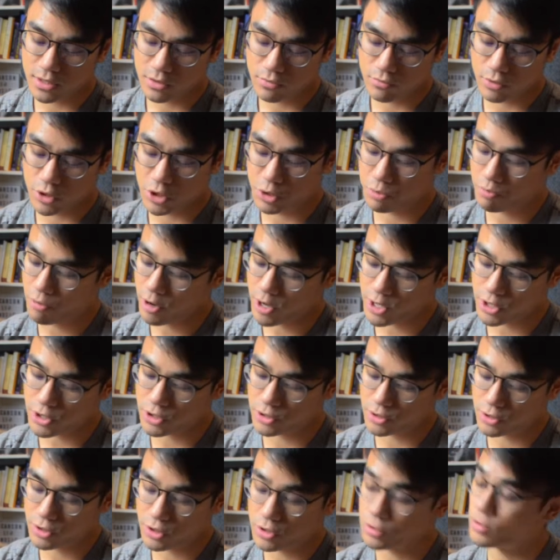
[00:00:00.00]
which brings
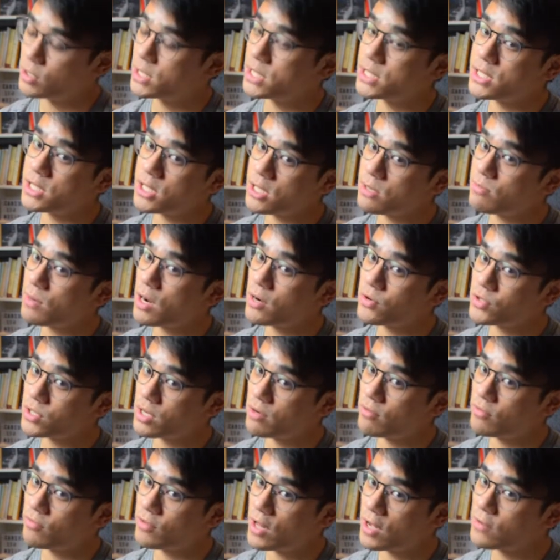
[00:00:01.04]
you to a C minor
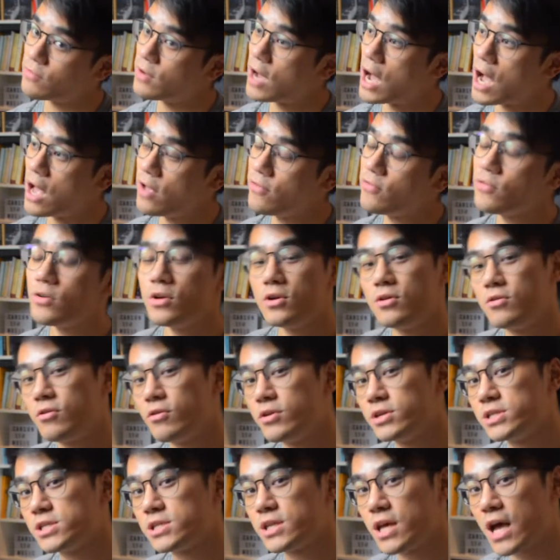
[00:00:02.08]
7 flat 5 or
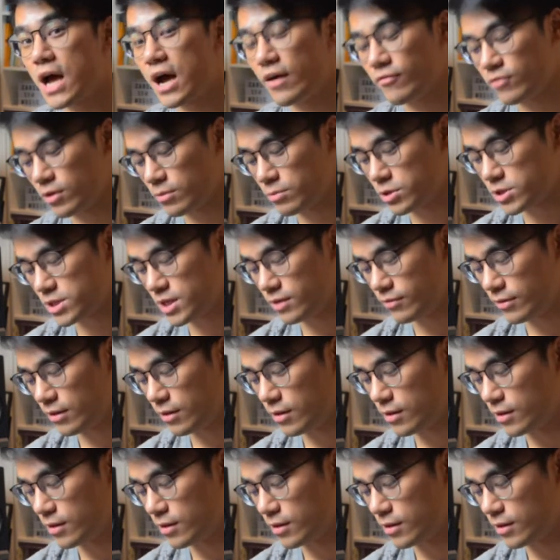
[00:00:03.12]
a C half diminished 7th.